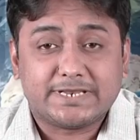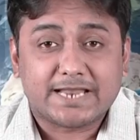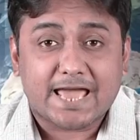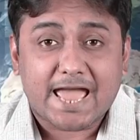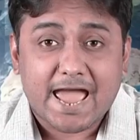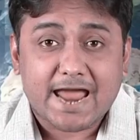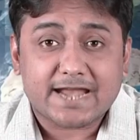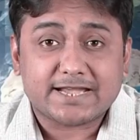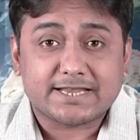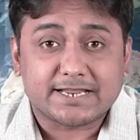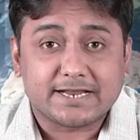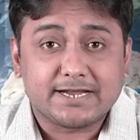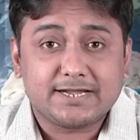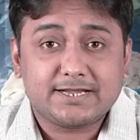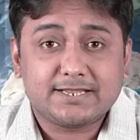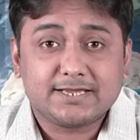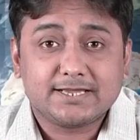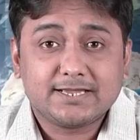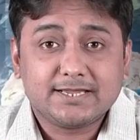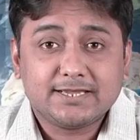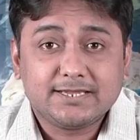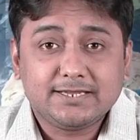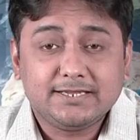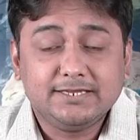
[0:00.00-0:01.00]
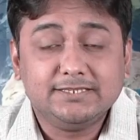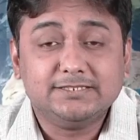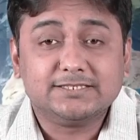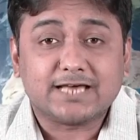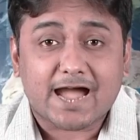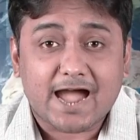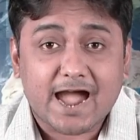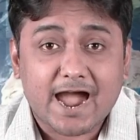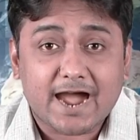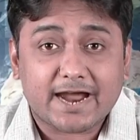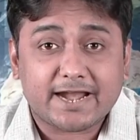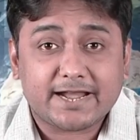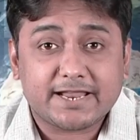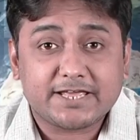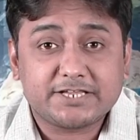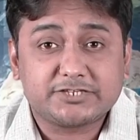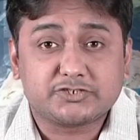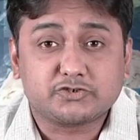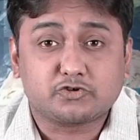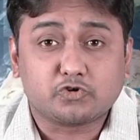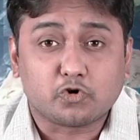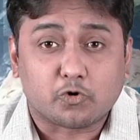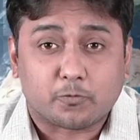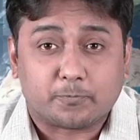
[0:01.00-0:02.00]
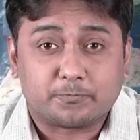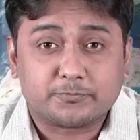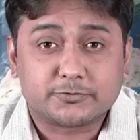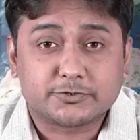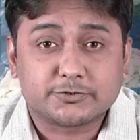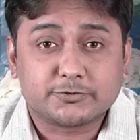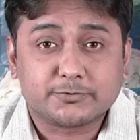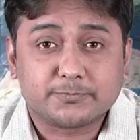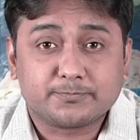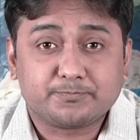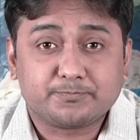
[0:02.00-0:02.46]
added in the higher age groups.